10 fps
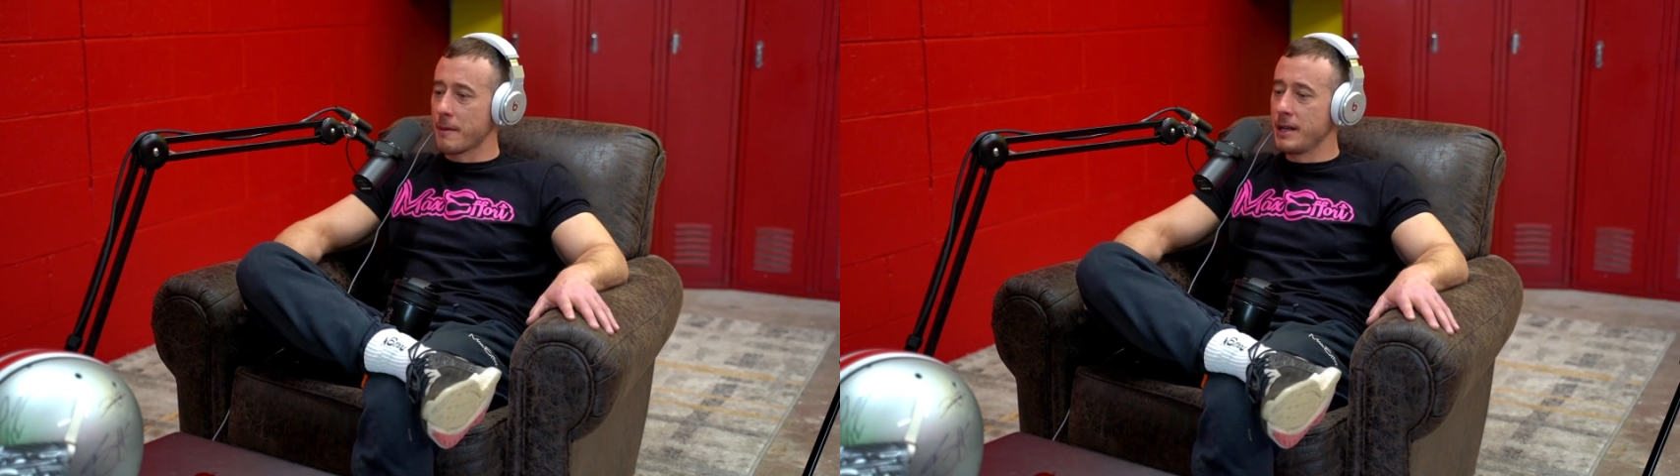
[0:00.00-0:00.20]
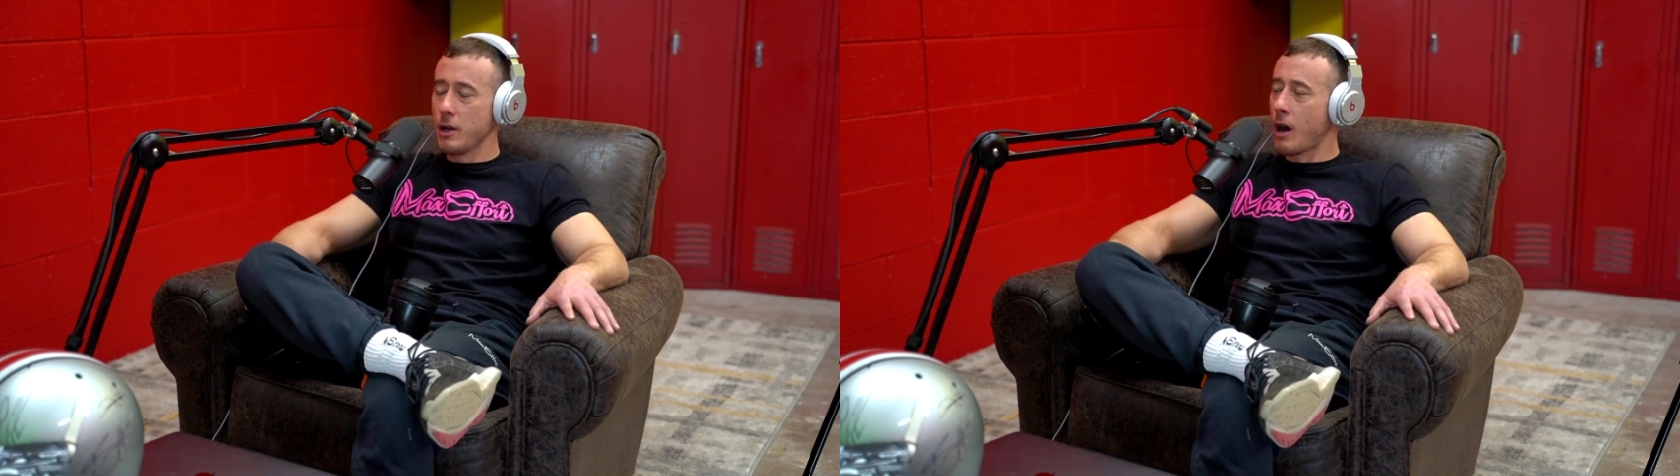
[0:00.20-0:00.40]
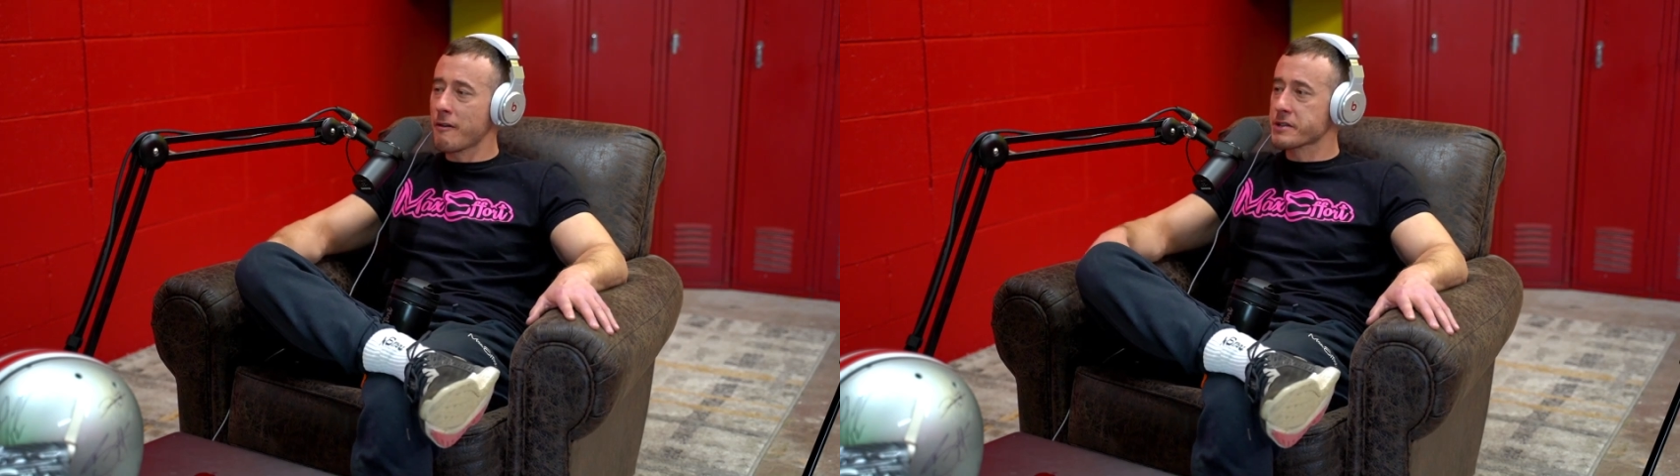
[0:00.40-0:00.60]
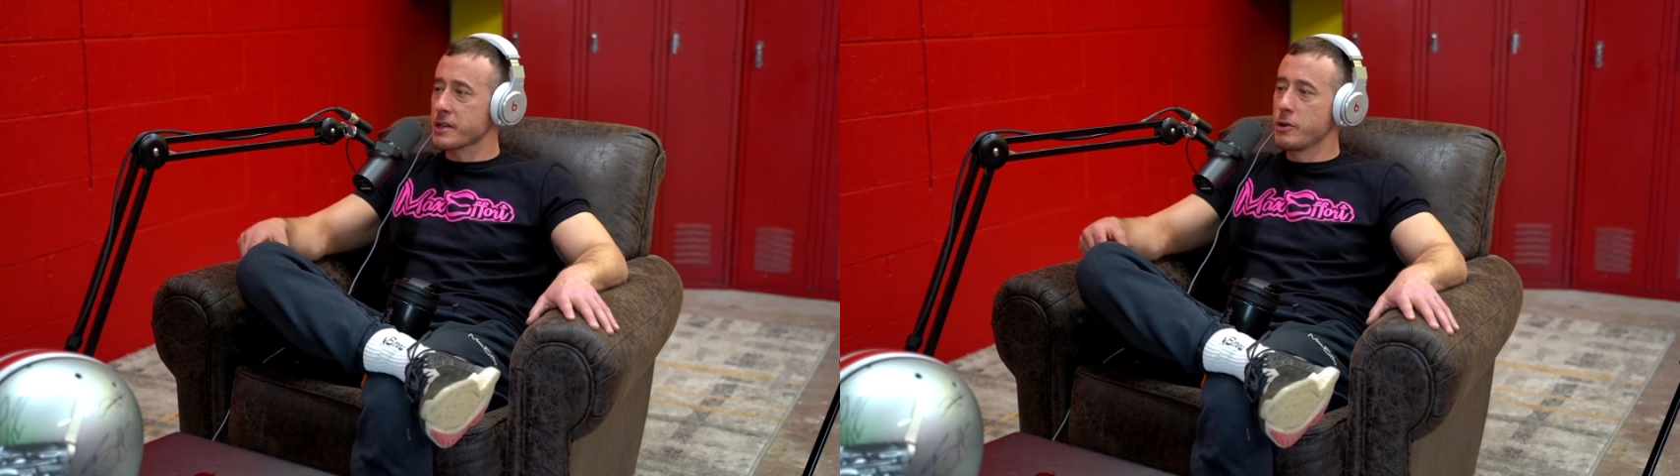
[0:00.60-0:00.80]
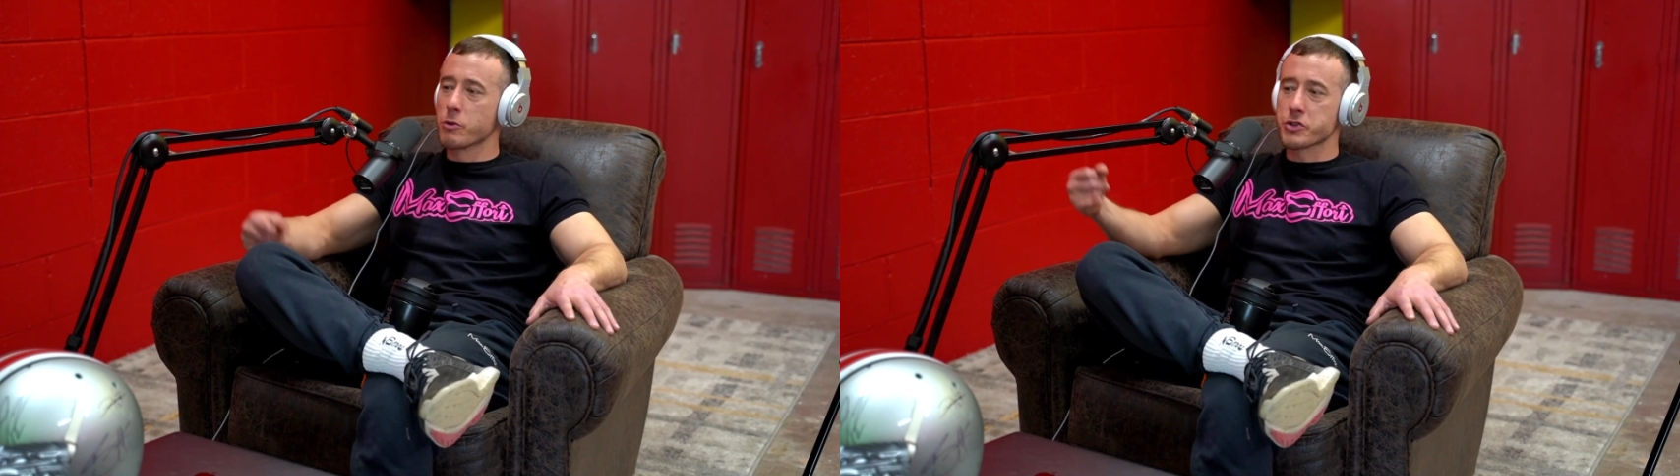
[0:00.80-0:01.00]
I mean,
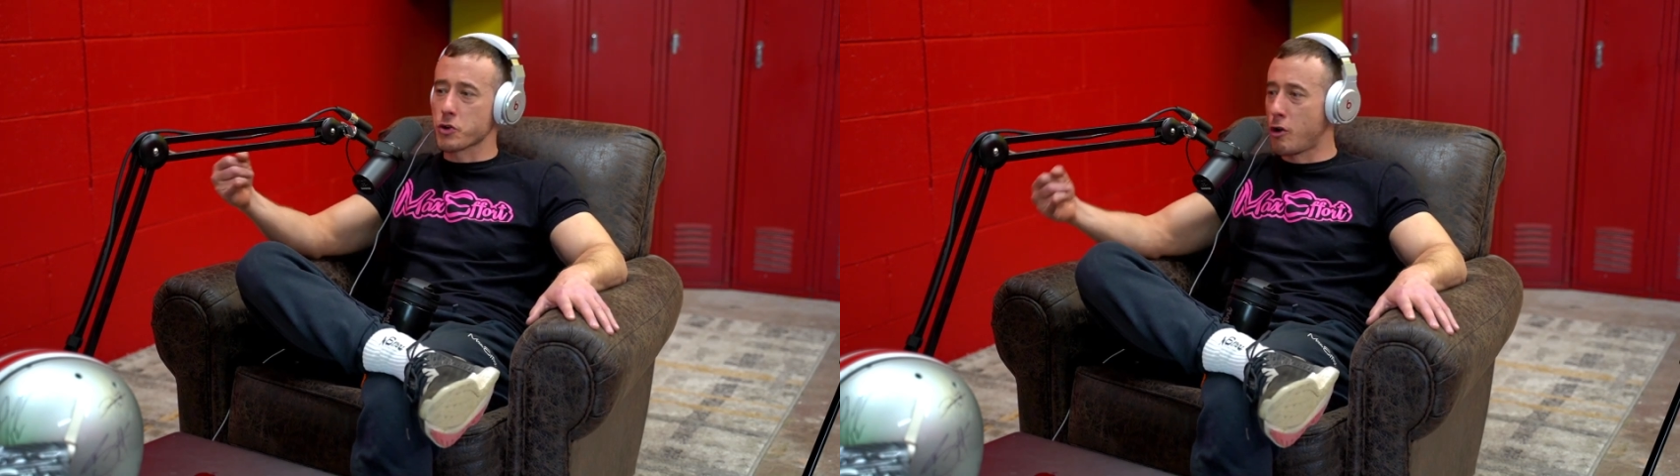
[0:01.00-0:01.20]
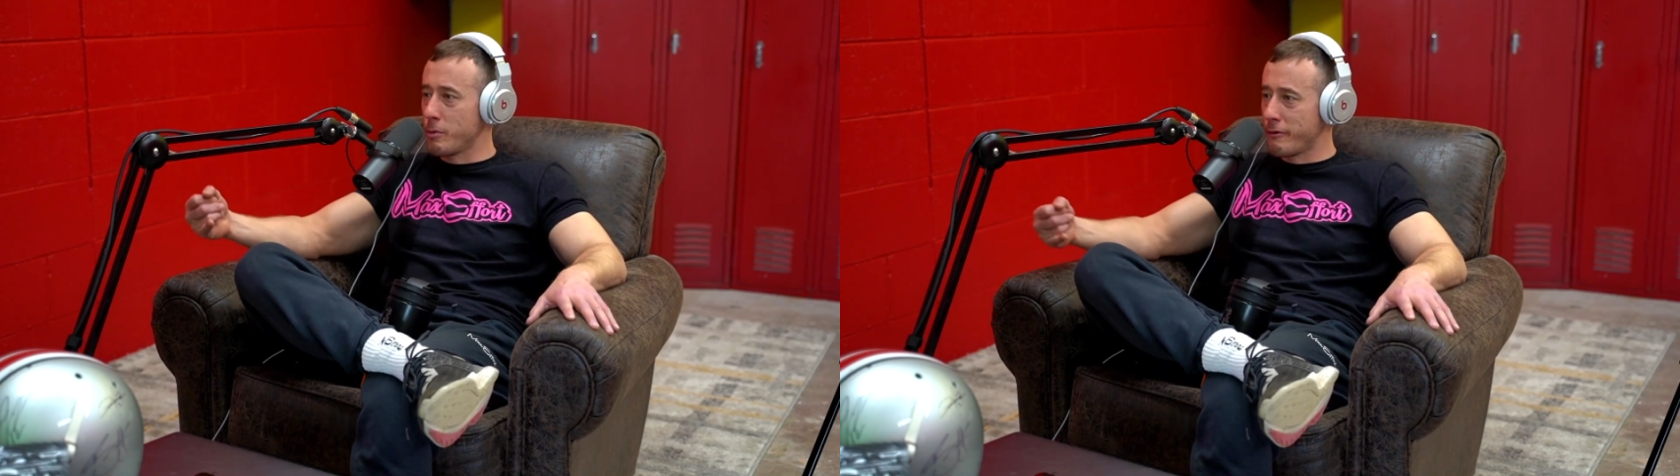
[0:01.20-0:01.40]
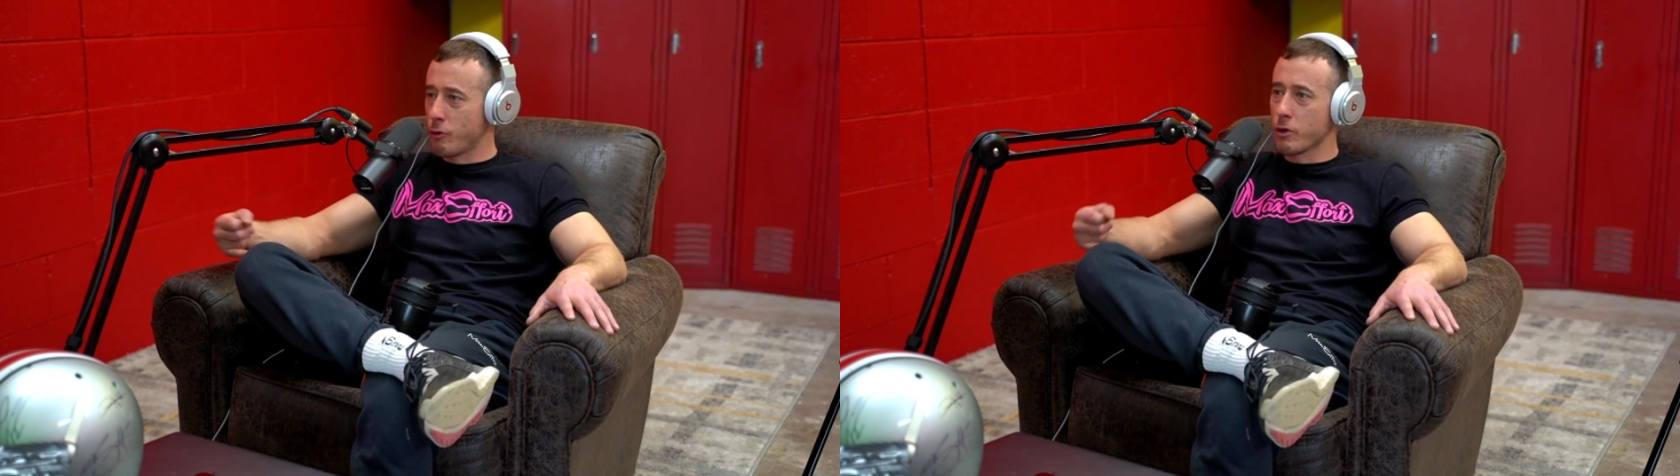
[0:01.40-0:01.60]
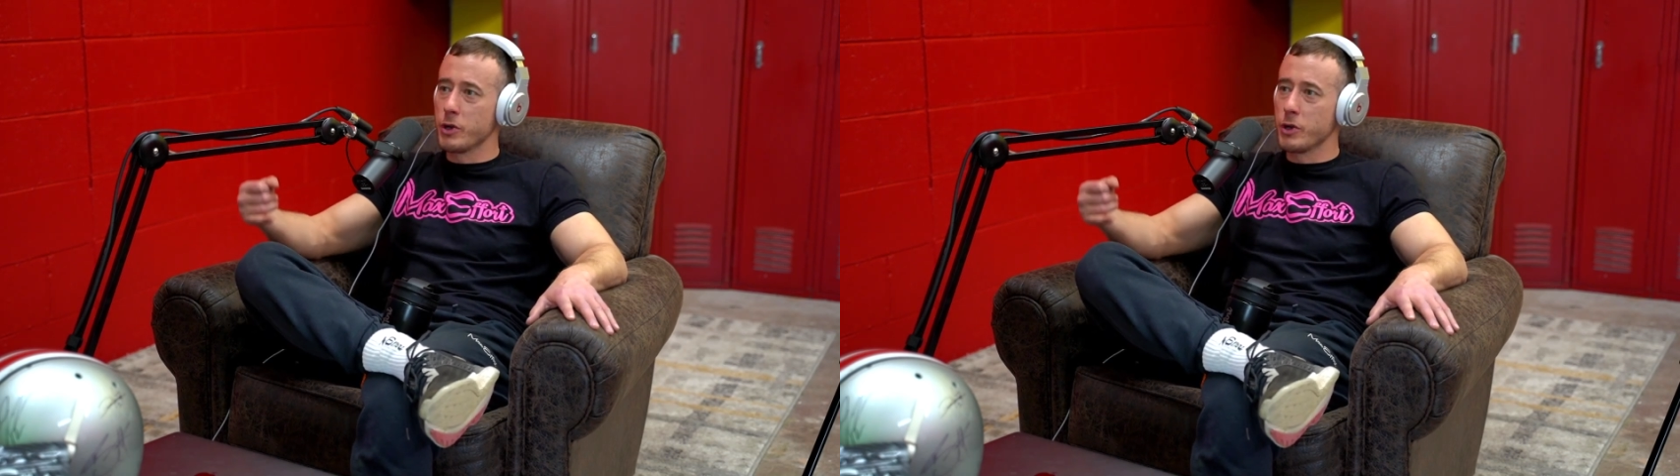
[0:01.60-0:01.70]
obviously you were strong before,